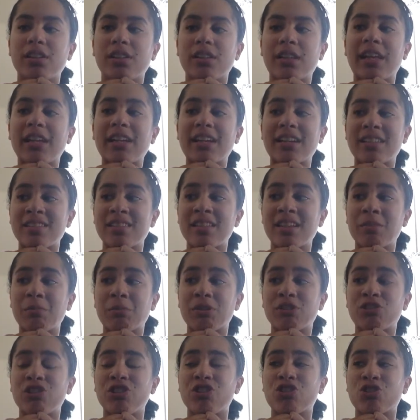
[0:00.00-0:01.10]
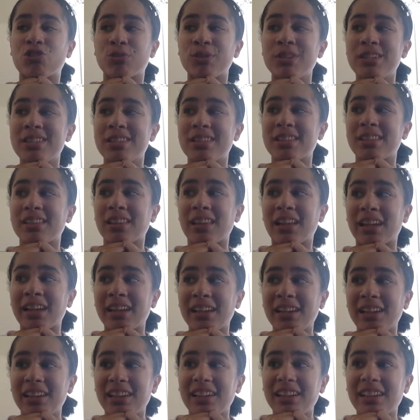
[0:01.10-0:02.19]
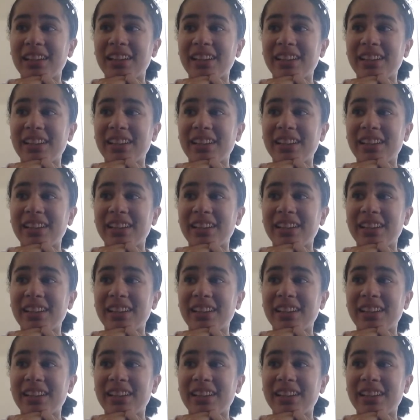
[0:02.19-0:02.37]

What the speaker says: like I said, where she treats it like